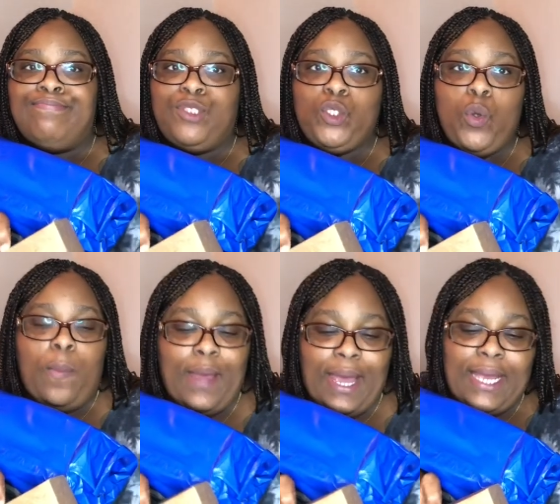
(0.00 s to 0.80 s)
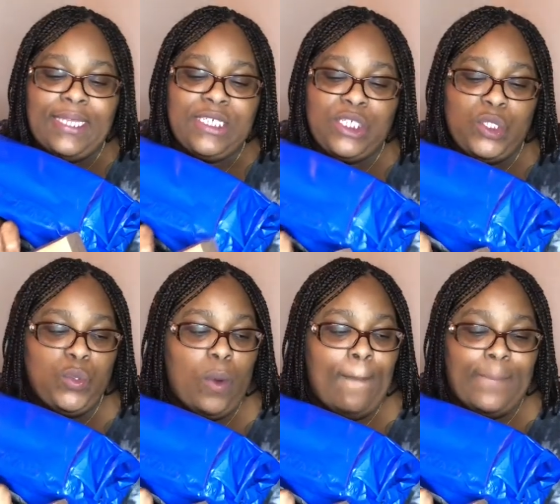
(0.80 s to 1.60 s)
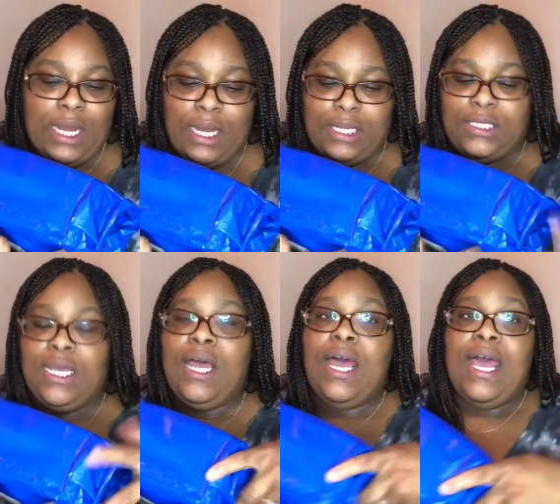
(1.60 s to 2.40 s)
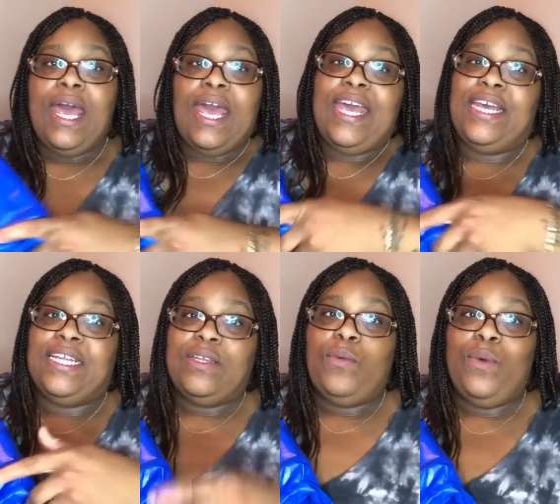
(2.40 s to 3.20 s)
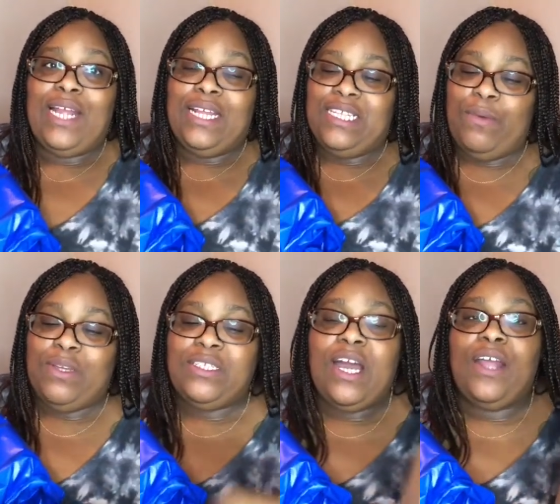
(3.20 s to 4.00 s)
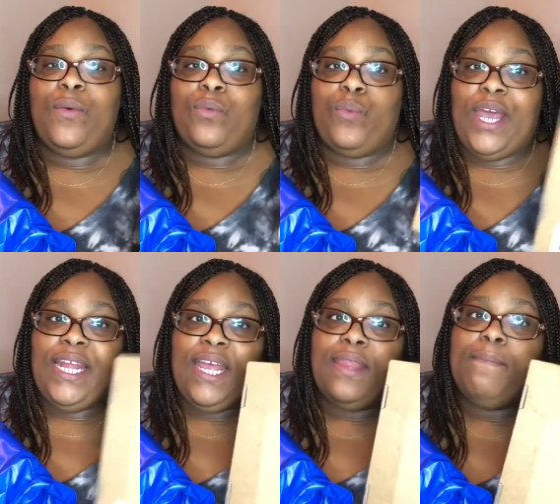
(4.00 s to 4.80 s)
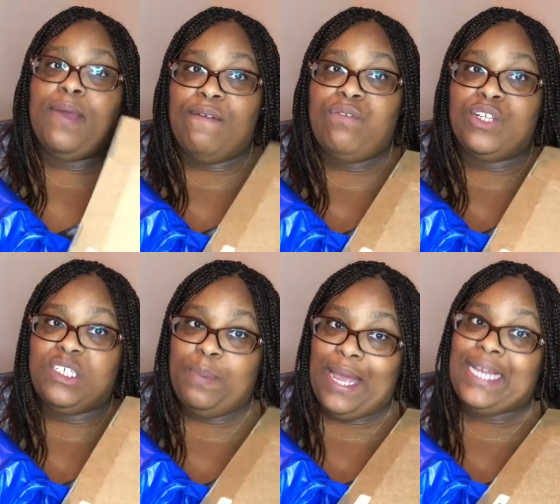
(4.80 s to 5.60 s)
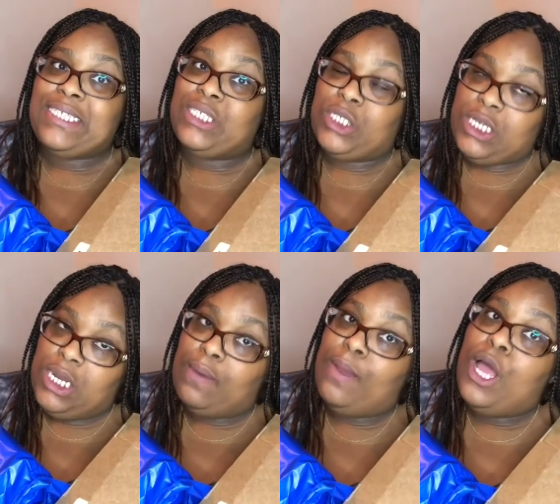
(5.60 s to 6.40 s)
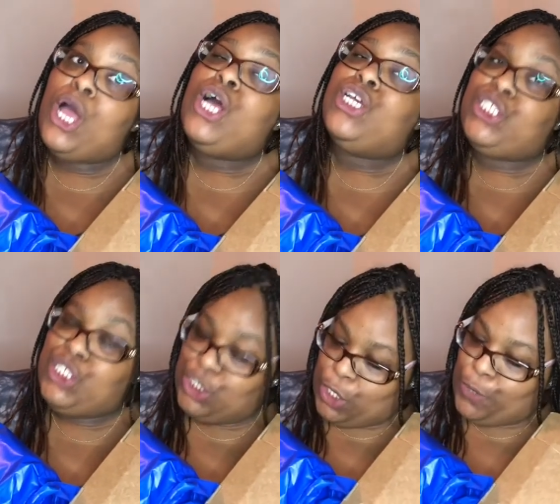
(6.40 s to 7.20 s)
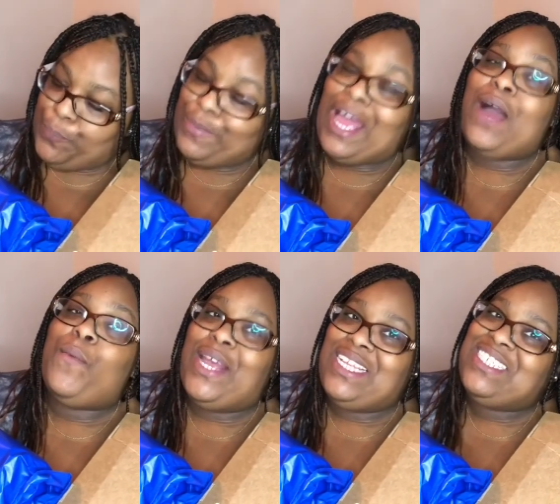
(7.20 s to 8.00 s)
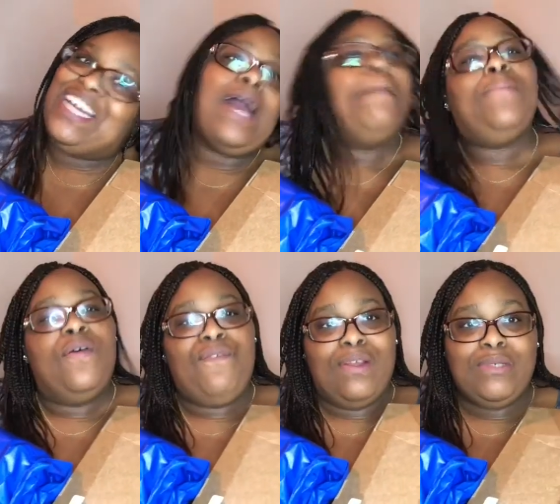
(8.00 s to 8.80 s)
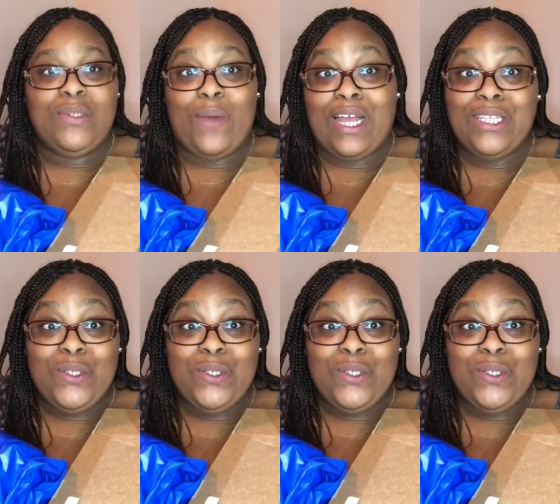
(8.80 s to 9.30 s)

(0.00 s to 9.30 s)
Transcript: two packages to unbox. And what I did was kind of waiting in the mail for these packages to come. So I waited till I got both of them so I can do